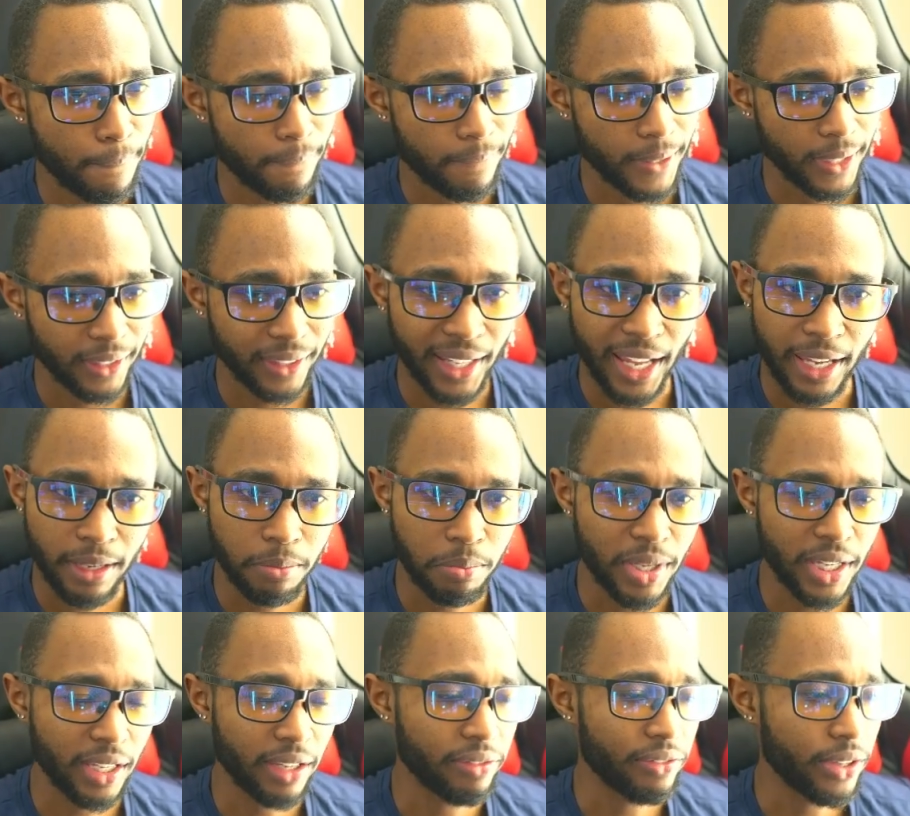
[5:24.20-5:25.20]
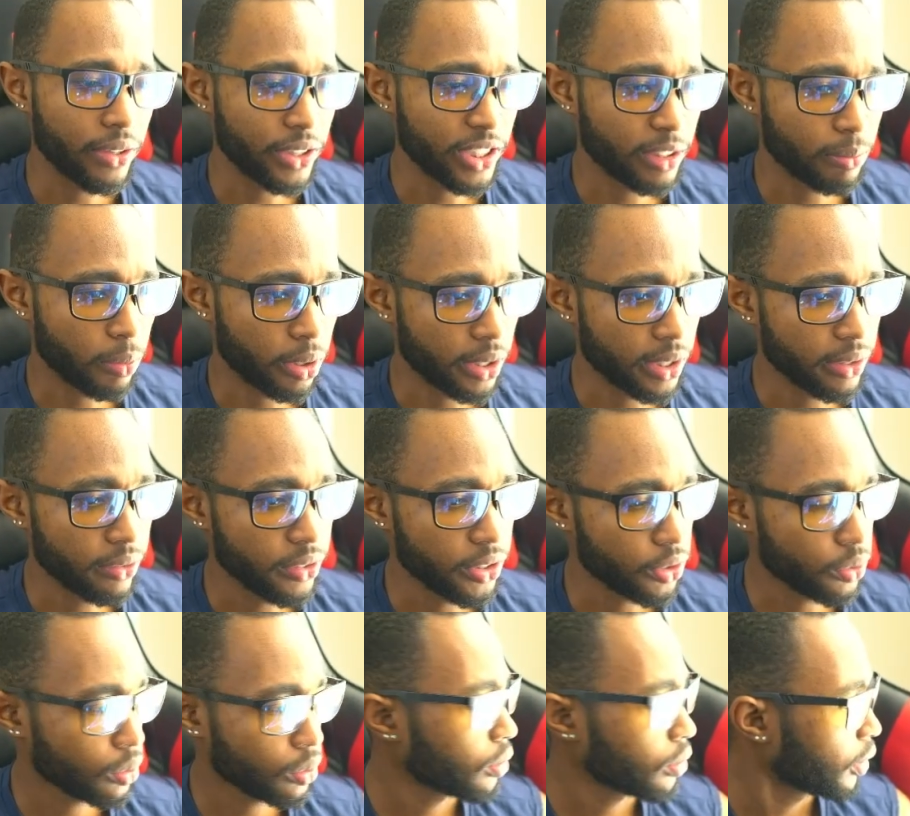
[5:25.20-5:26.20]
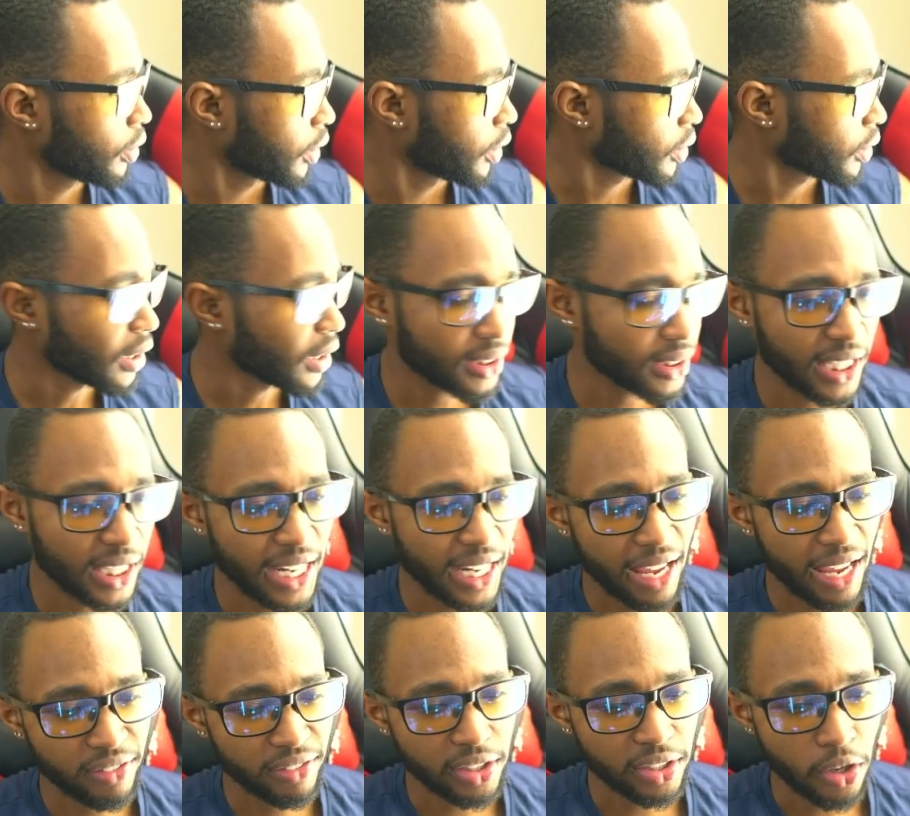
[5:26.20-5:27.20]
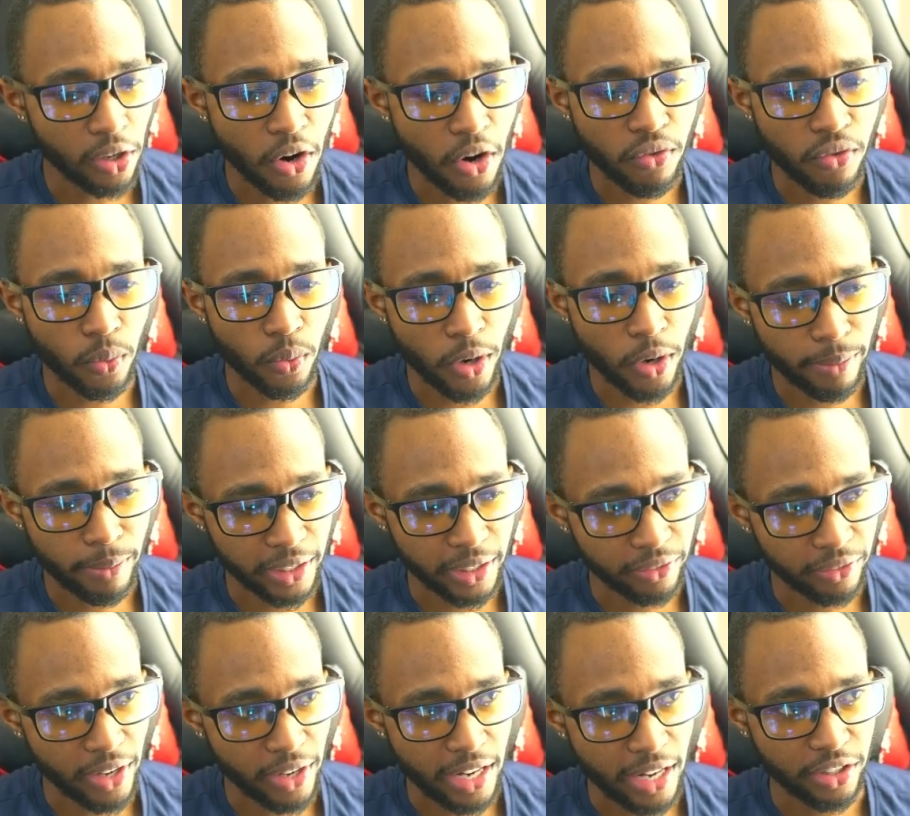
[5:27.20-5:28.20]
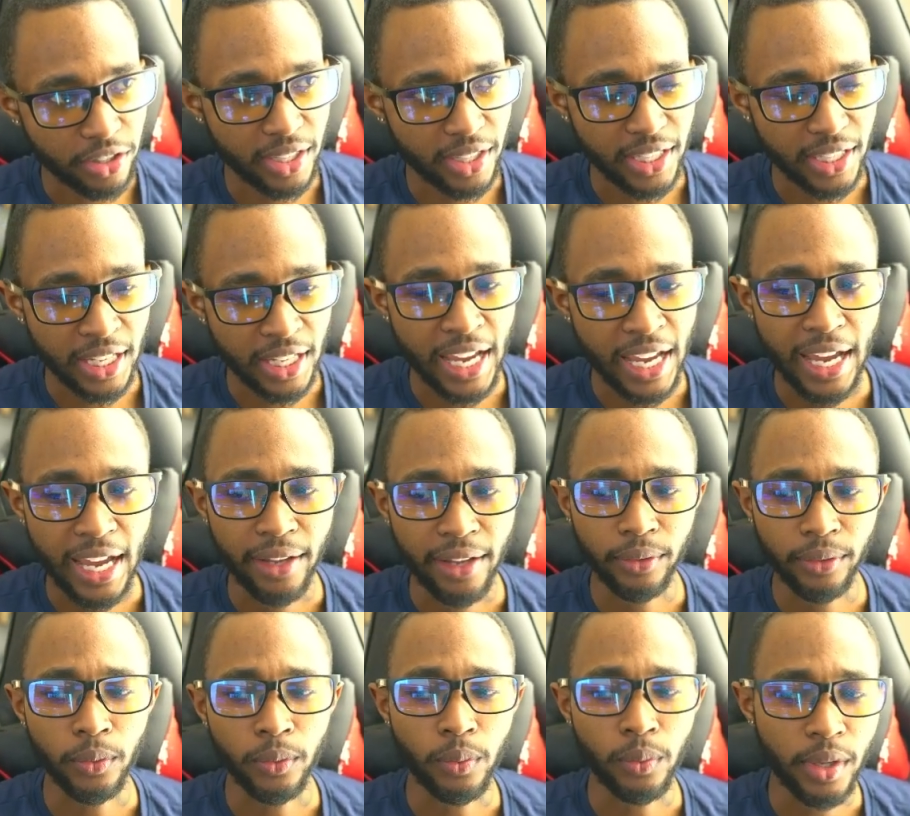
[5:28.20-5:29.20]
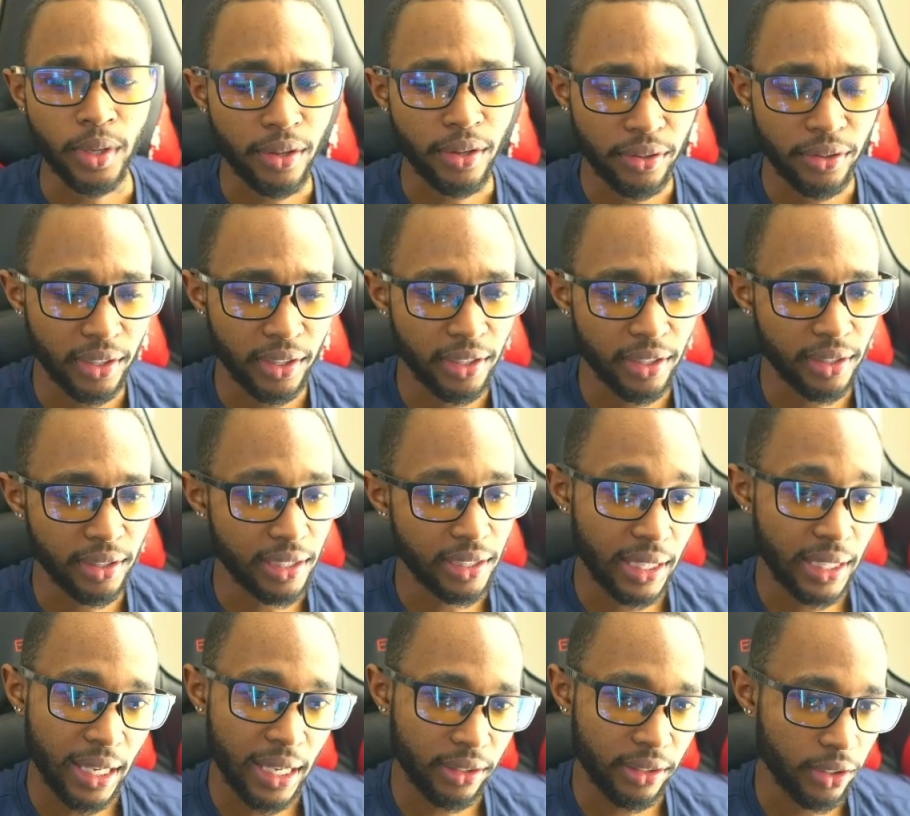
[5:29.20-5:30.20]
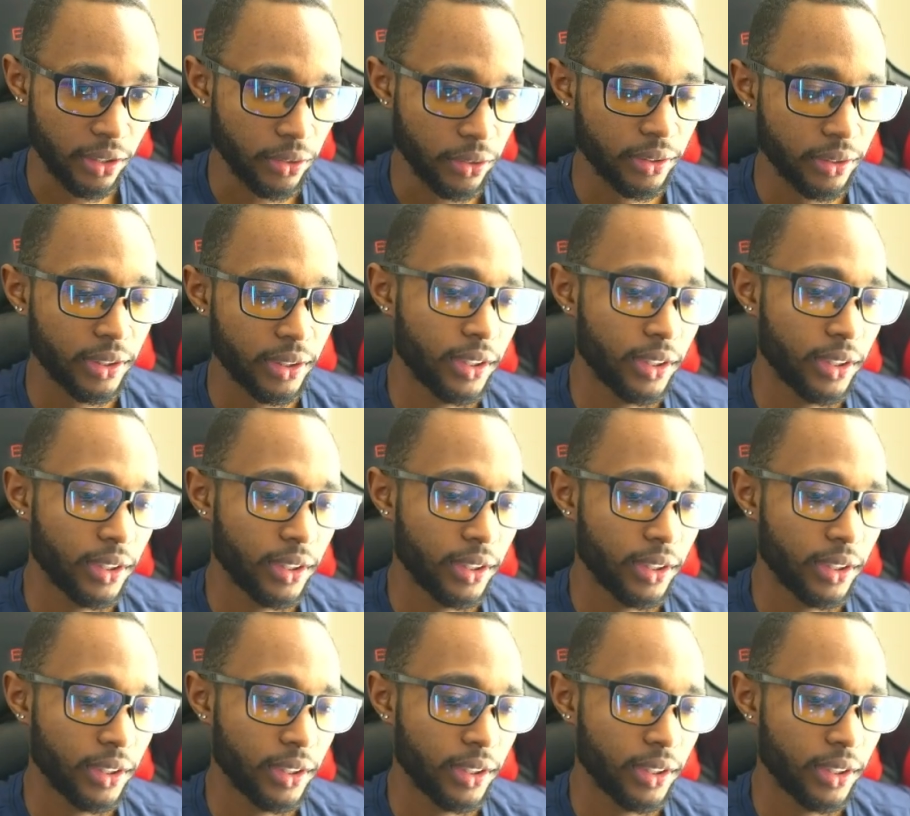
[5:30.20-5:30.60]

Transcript: Light, being a very smart individual, does not have the overwhelming advantage that he had with the Death Note.